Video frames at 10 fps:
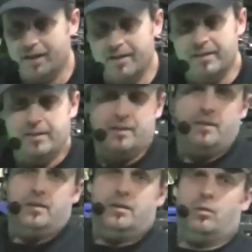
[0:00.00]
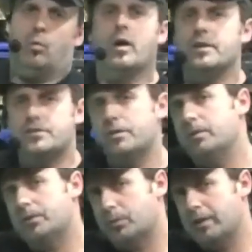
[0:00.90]
got 1,
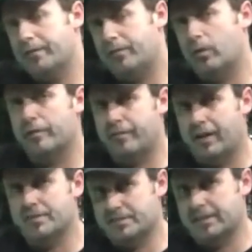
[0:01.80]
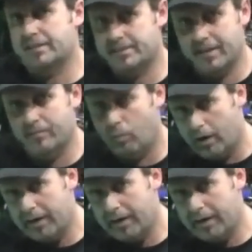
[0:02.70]
2, 3, 4, 5, 6, 7,